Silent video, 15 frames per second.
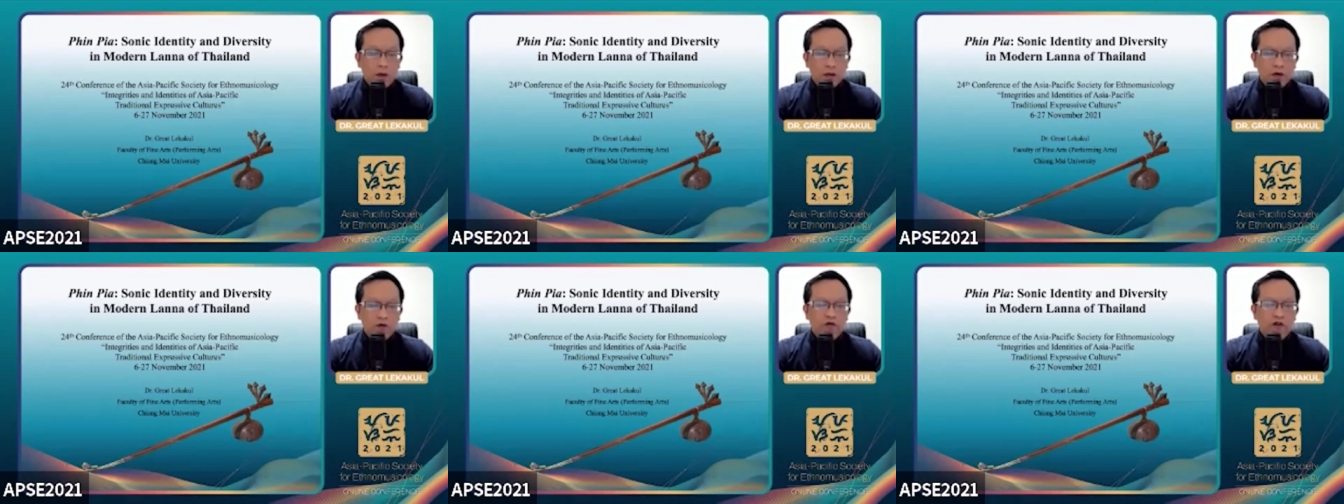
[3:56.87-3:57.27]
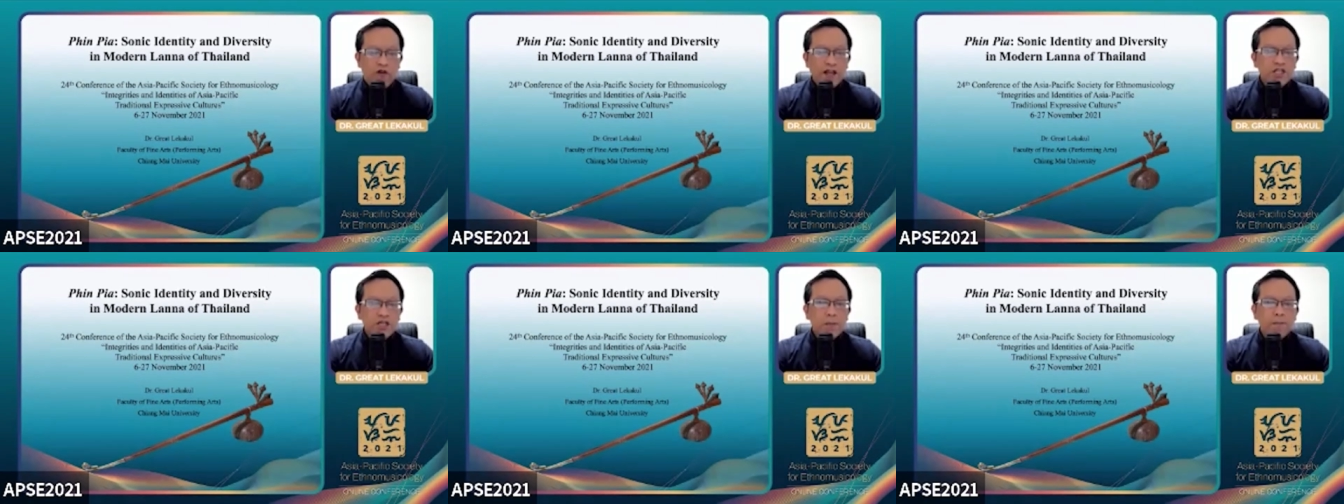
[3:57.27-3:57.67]
The
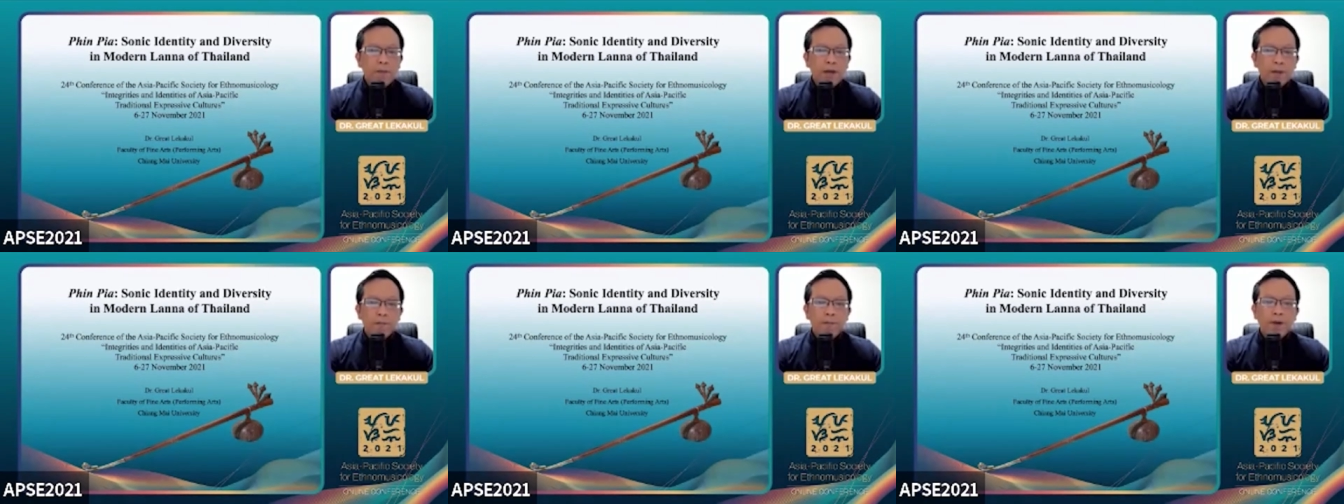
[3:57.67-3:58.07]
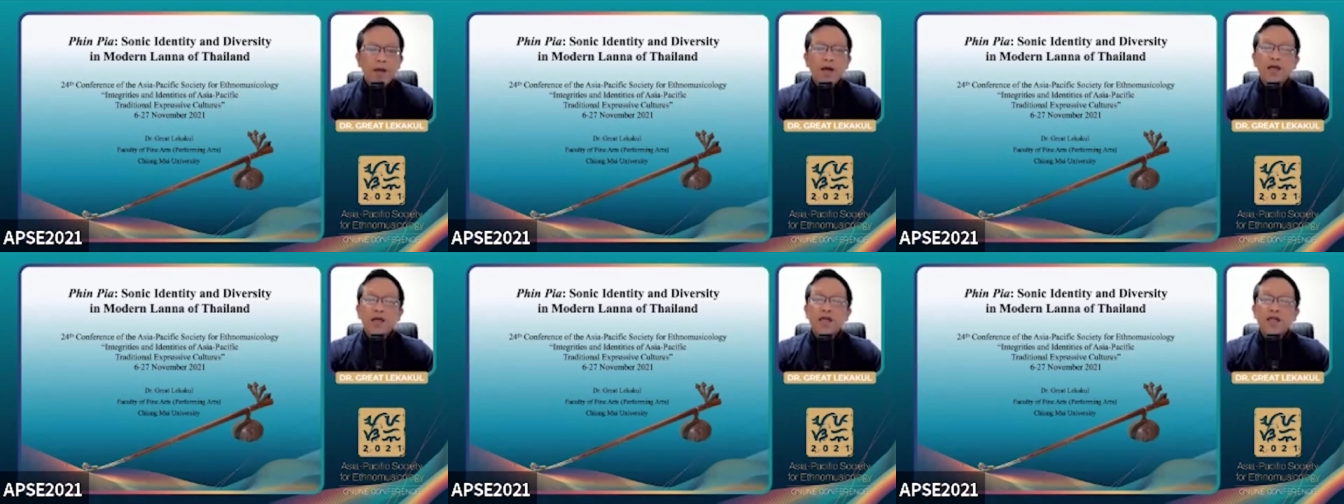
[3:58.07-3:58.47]
Vanishing
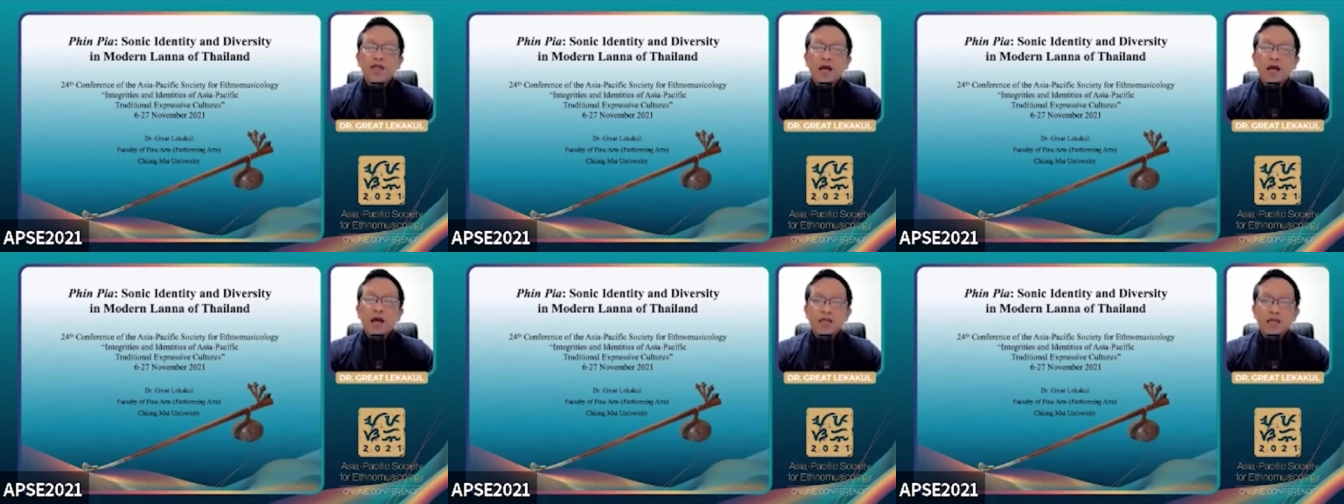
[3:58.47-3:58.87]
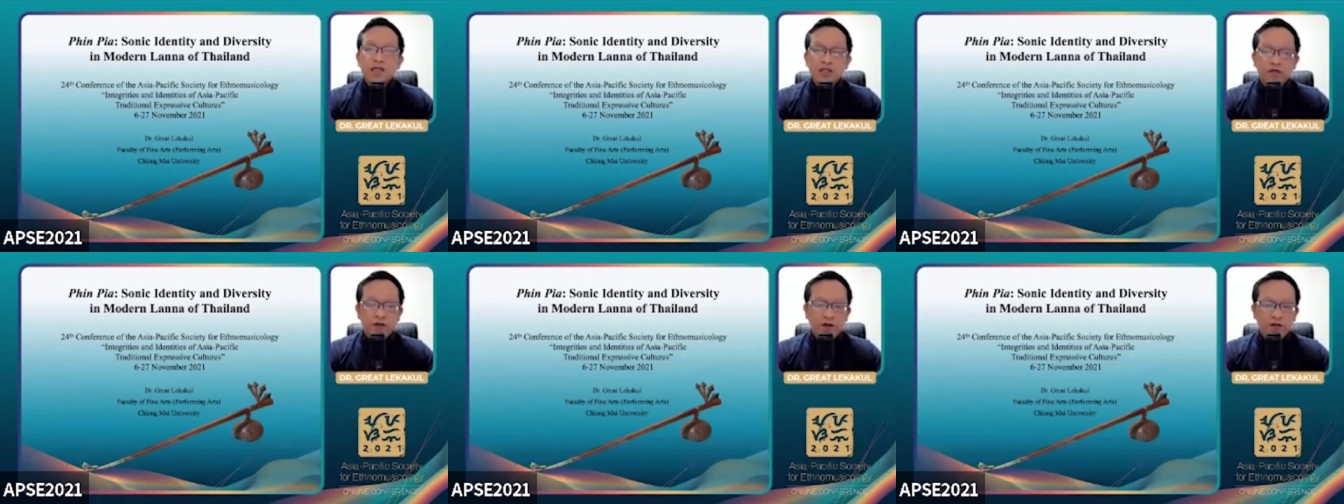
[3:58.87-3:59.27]
Phia, in nineteen
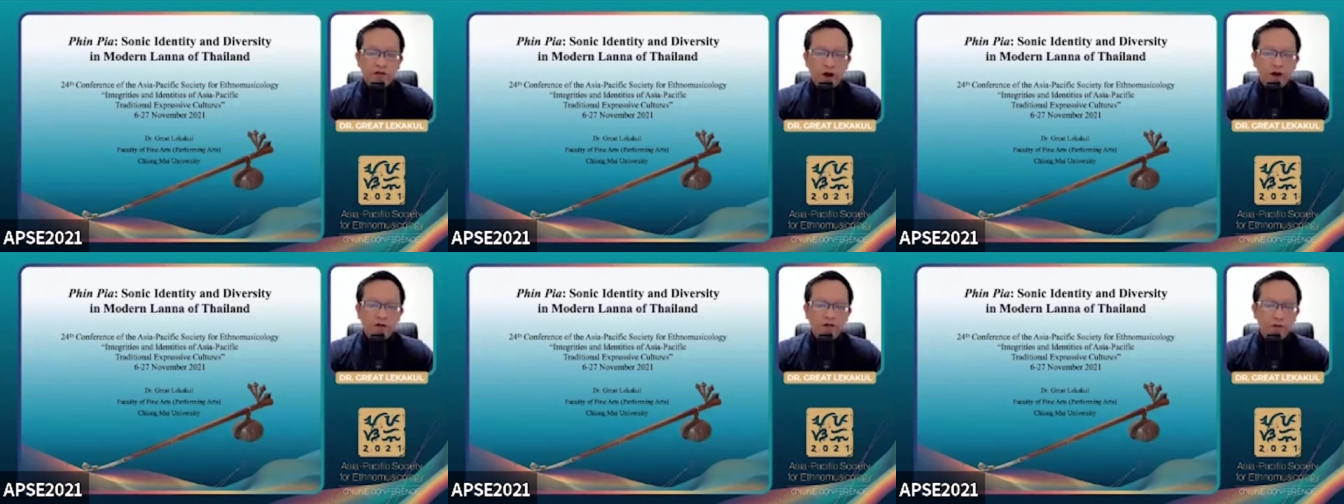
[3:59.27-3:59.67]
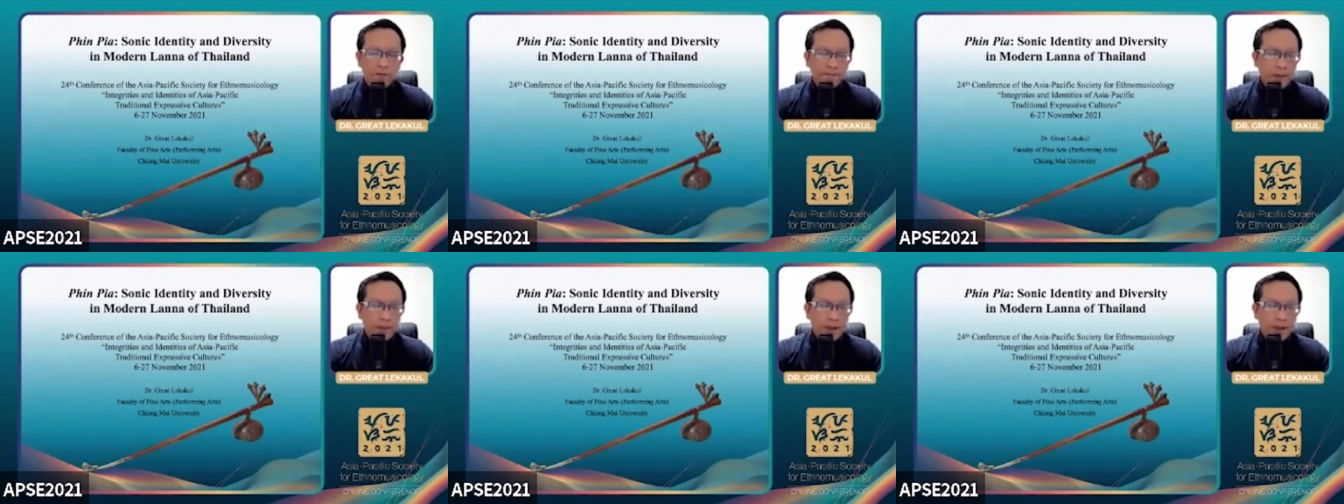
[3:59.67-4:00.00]
seventy-five.